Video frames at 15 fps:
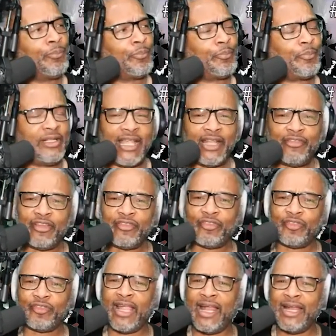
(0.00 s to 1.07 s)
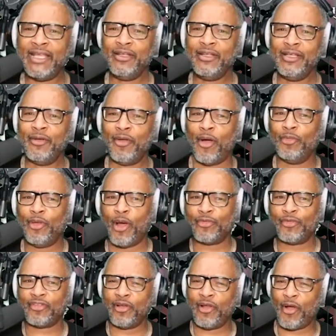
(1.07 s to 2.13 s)
But they just steady, you know,
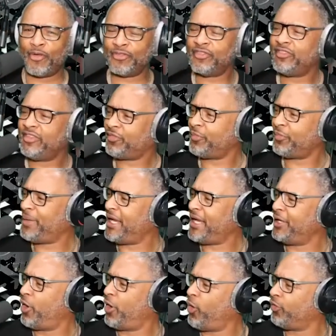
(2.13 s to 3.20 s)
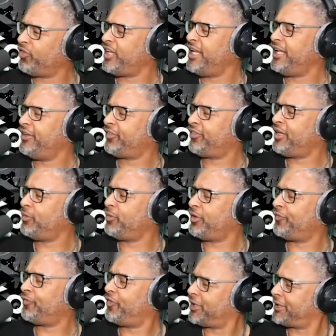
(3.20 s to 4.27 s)
nose to nose, just being nosy and to see what the
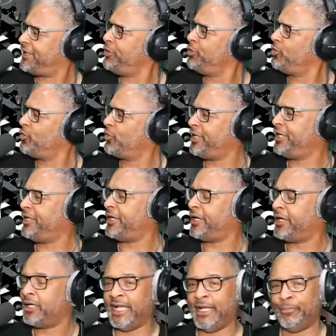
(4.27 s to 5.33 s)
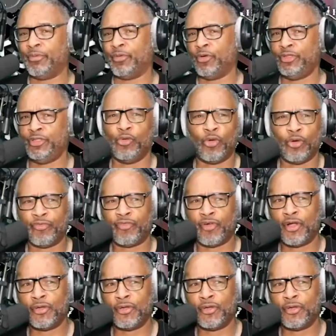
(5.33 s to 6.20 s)
fuck you doing in there. Hey, bro, you on the phone?